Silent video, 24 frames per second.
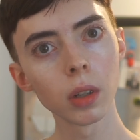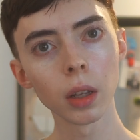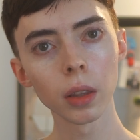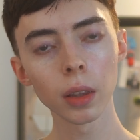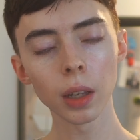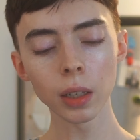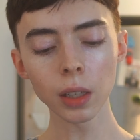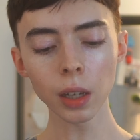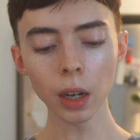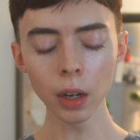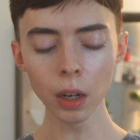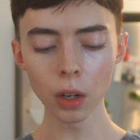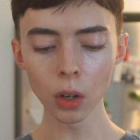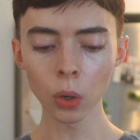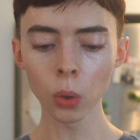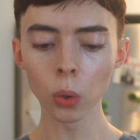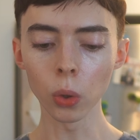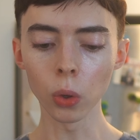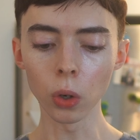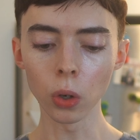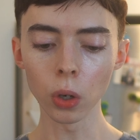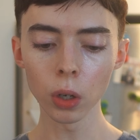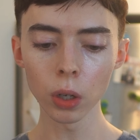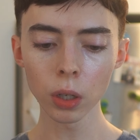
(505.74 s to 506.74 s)
That's kind of
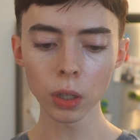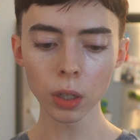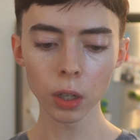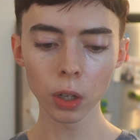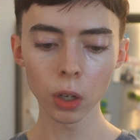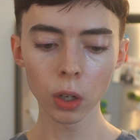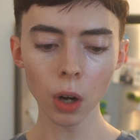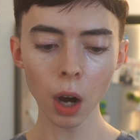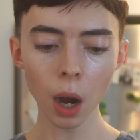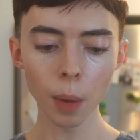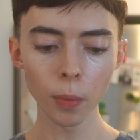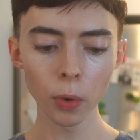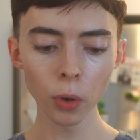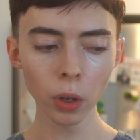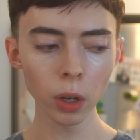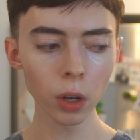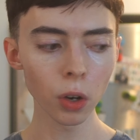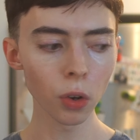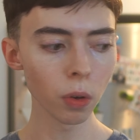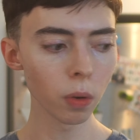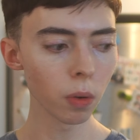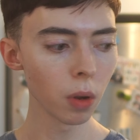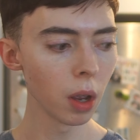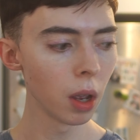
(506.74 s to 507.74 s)
cool. So I'm
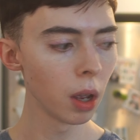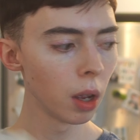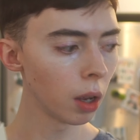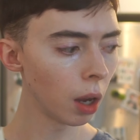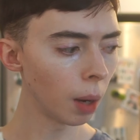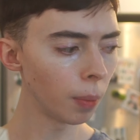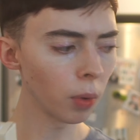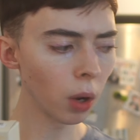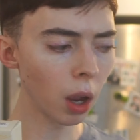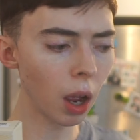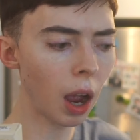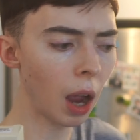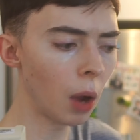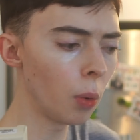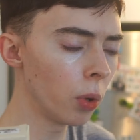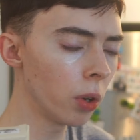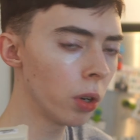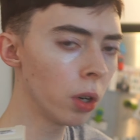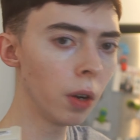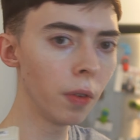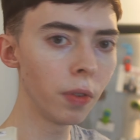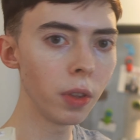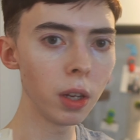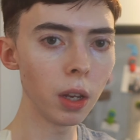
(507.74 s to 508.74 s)
really, I
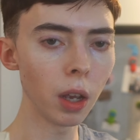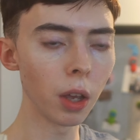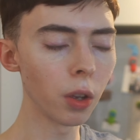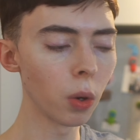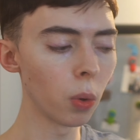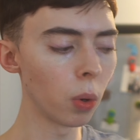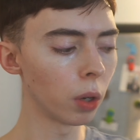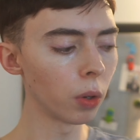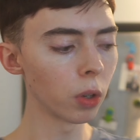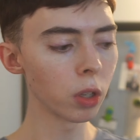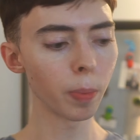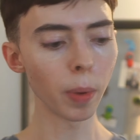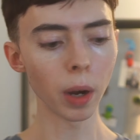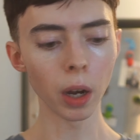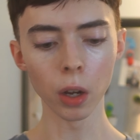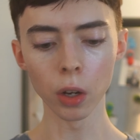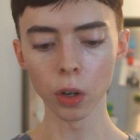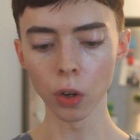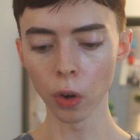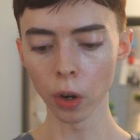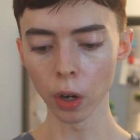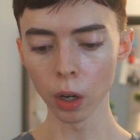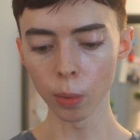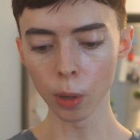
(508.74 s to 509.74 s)
wonder if the other one was
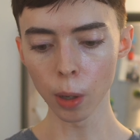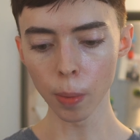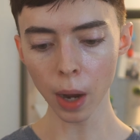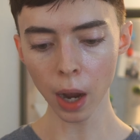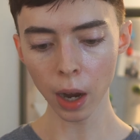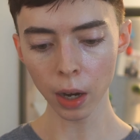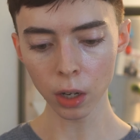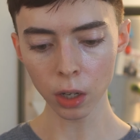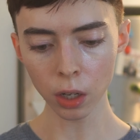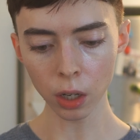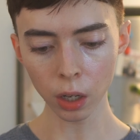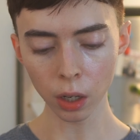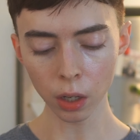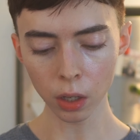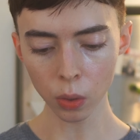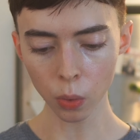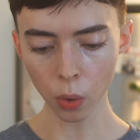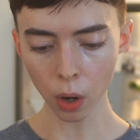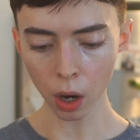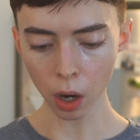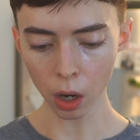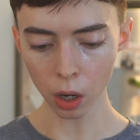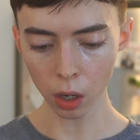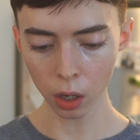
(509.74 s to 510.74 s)
biodegradable packaging as
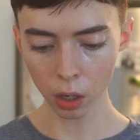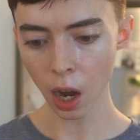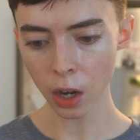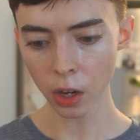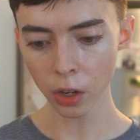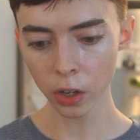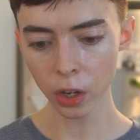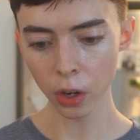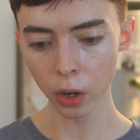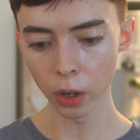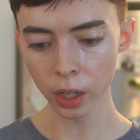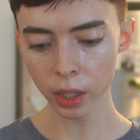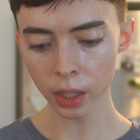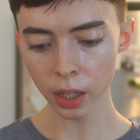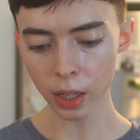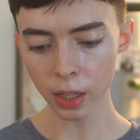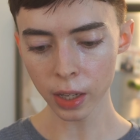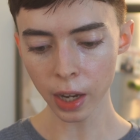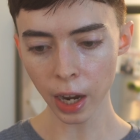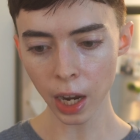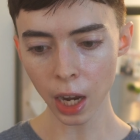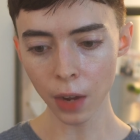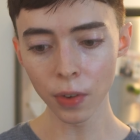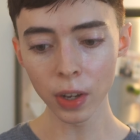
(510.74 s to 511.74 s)
well. I don't know, it doesn't
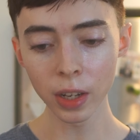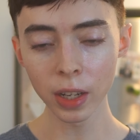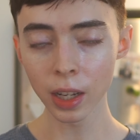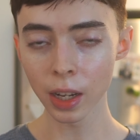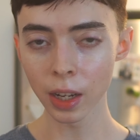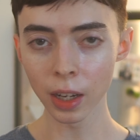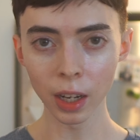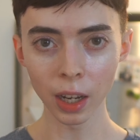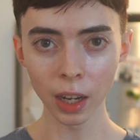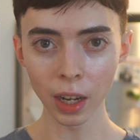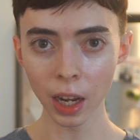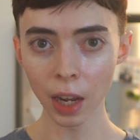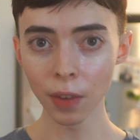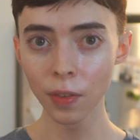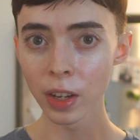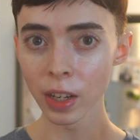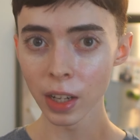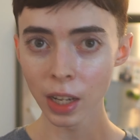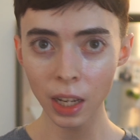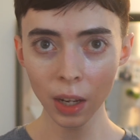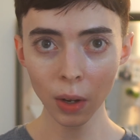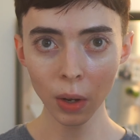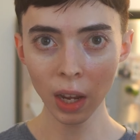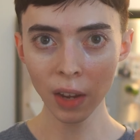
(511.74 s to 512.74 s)
say. If it did, if
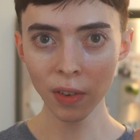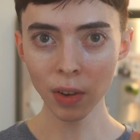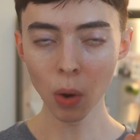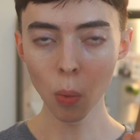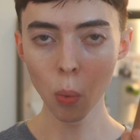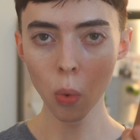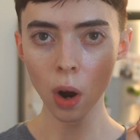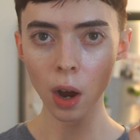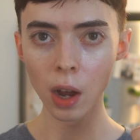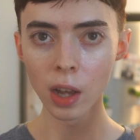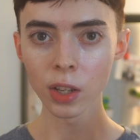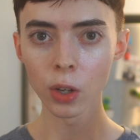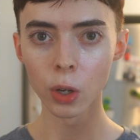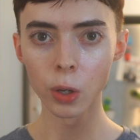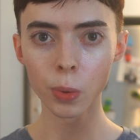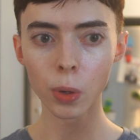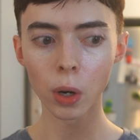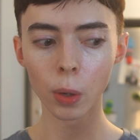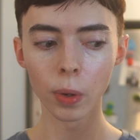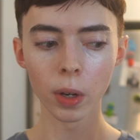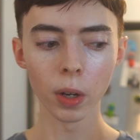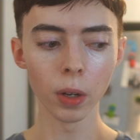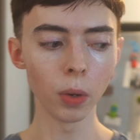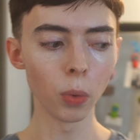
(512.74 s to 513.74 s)
it if it was, it was
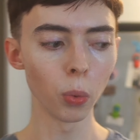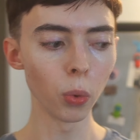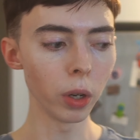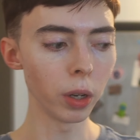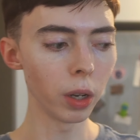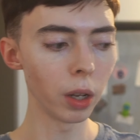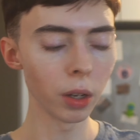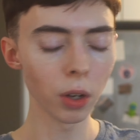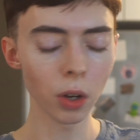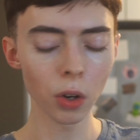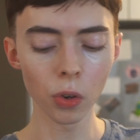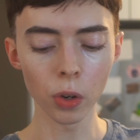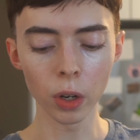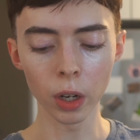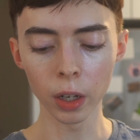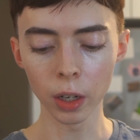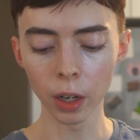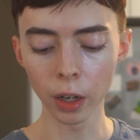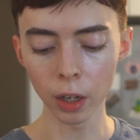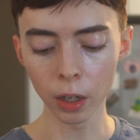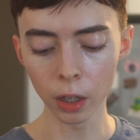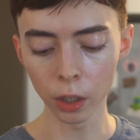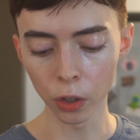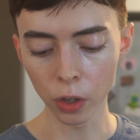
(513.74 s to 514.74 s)
probably written in Korean.
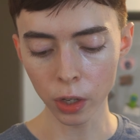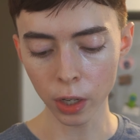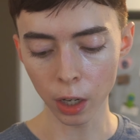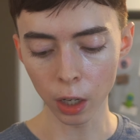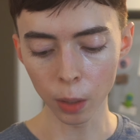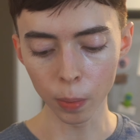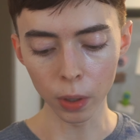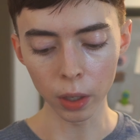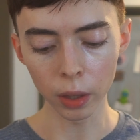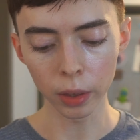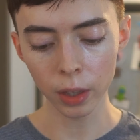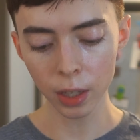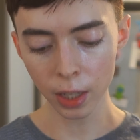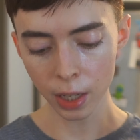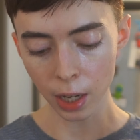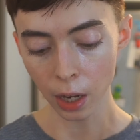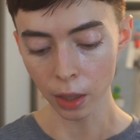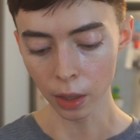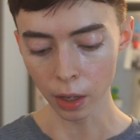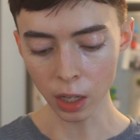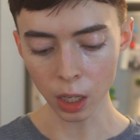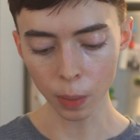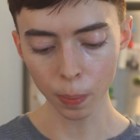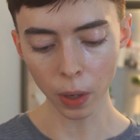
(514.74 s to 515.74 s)
I didn't understand if it
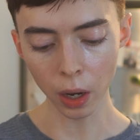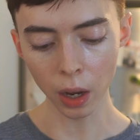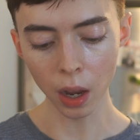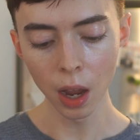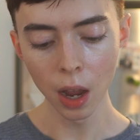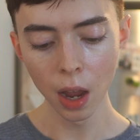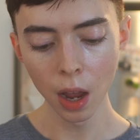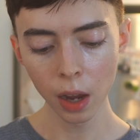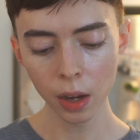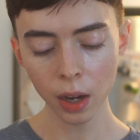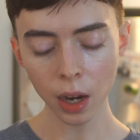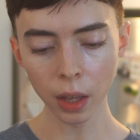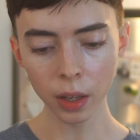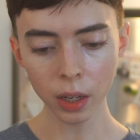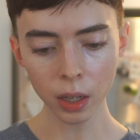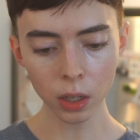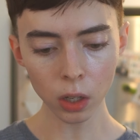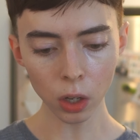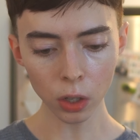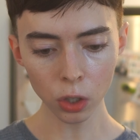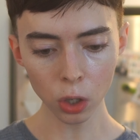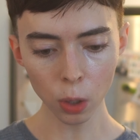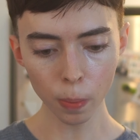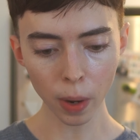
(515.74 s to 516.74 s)
stand this. But yeah, this is
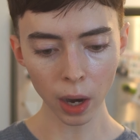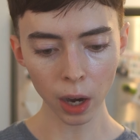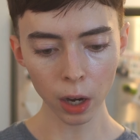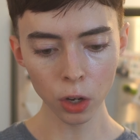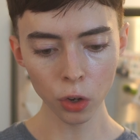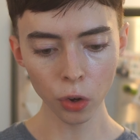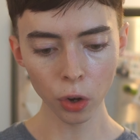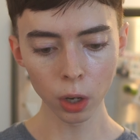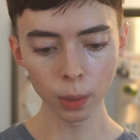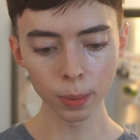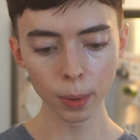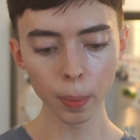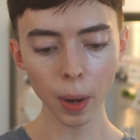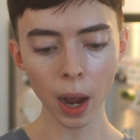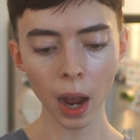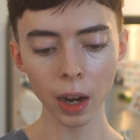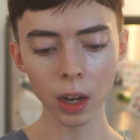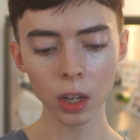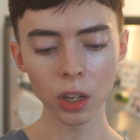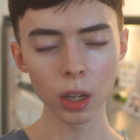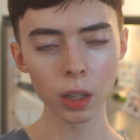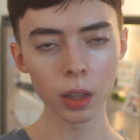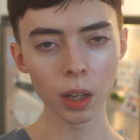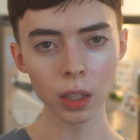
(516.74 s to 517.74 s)
also biodegradable
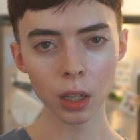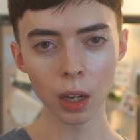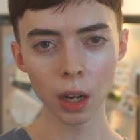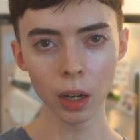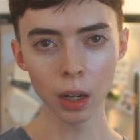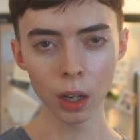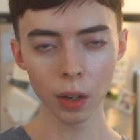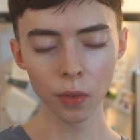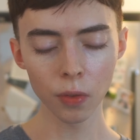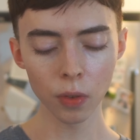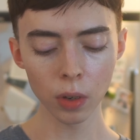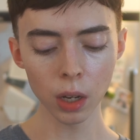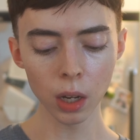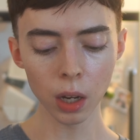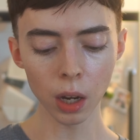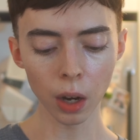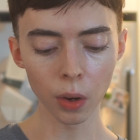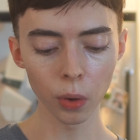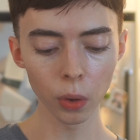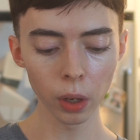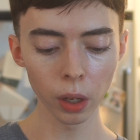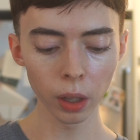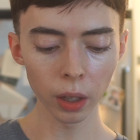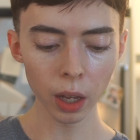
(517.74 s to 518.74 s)
packaging. That's kind of neat, I
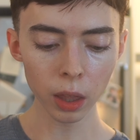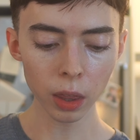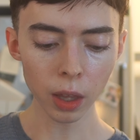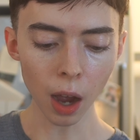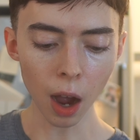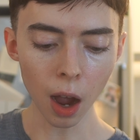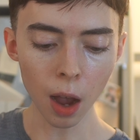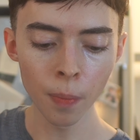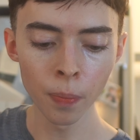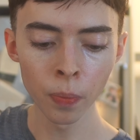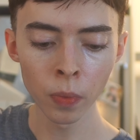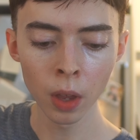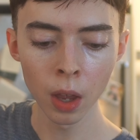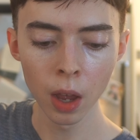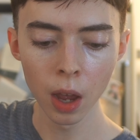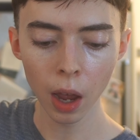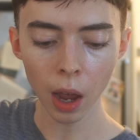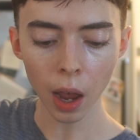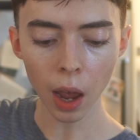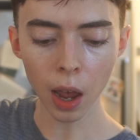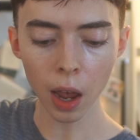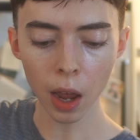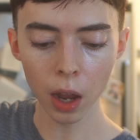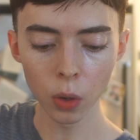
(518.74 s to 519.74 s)
really like that.
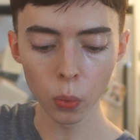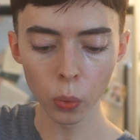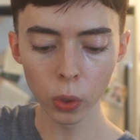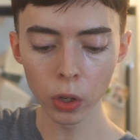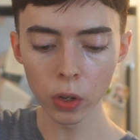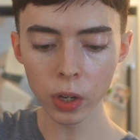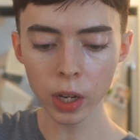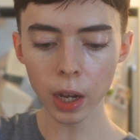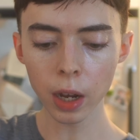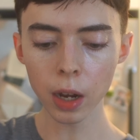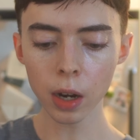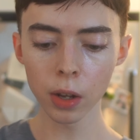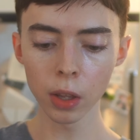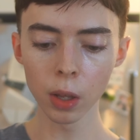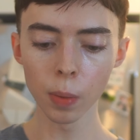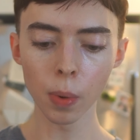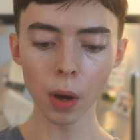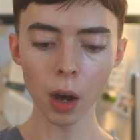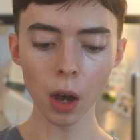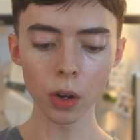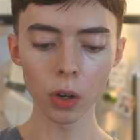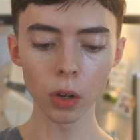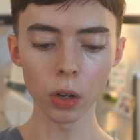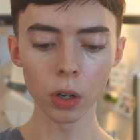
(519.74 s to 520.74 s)
And when you take it out of the
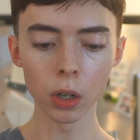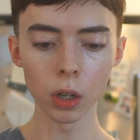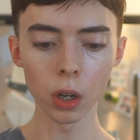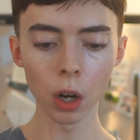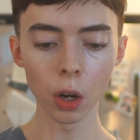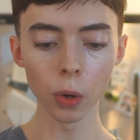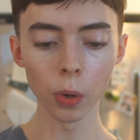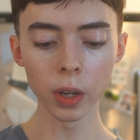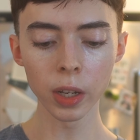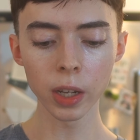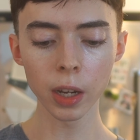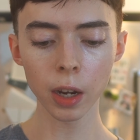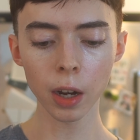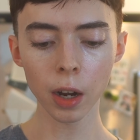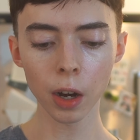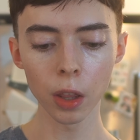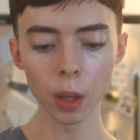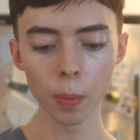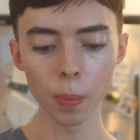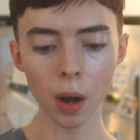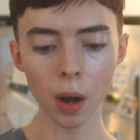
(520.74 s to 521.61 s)
bottle, or when you take it out of the